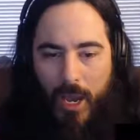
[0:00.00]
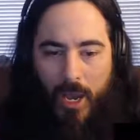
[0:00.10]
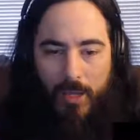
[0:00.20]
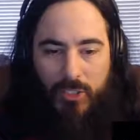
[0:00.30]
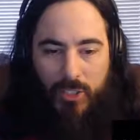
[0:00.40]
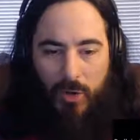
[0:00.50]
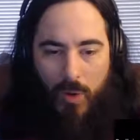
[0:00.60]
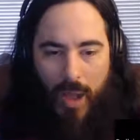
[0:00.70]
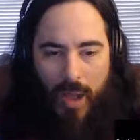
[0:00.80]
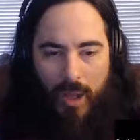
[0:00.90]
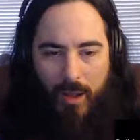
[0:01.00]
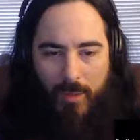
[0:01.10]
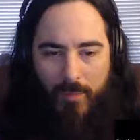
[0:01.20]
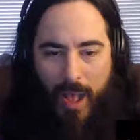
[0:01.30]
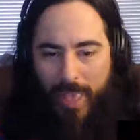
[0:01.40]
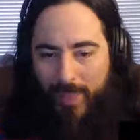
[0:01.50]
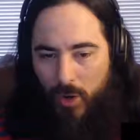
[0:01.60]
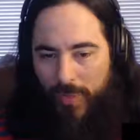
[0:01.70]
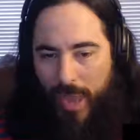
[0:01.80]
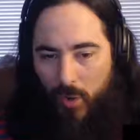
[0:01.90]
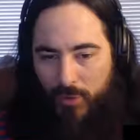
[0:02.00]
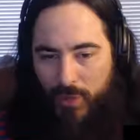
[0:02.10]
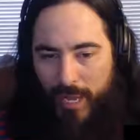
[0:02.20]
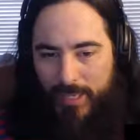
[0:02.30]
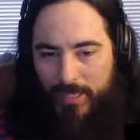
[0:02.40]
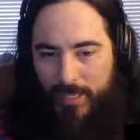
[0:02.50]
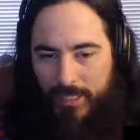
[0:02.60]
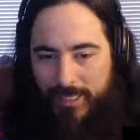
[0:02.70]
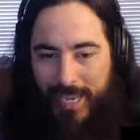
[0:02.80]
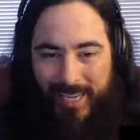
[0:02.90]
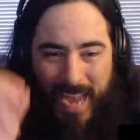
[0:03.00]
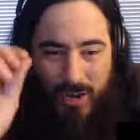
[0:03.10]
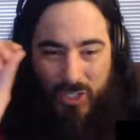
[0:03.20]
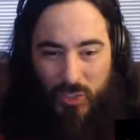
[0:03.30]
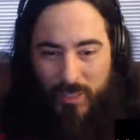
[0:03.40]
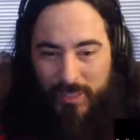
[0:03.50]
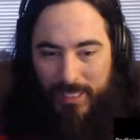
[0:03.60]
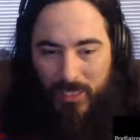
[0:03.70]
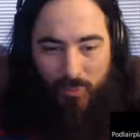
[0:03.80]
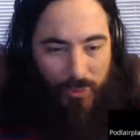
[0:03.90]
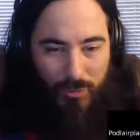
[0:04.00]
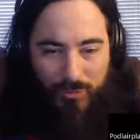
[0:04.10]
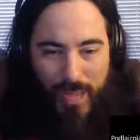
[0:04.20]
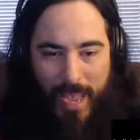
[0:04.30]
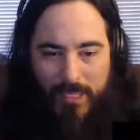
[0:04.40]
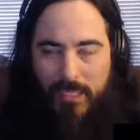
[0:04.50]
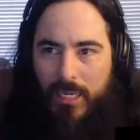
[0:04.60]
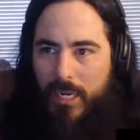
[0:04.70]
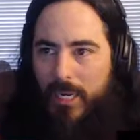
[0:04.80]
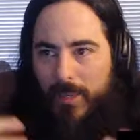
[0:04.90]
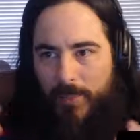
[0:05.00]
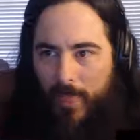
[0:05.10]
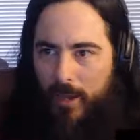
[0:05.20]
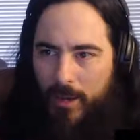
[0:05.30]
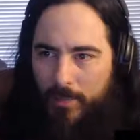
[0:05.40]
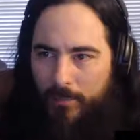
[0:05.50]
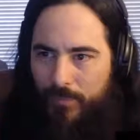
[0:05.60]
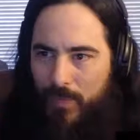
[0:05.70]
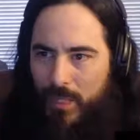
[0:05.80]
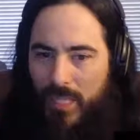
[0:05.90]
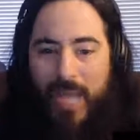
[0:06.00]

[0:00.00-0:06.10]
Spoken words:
So I'll hand that over to you guys in a second. I'll just throw out these real fast. A lot of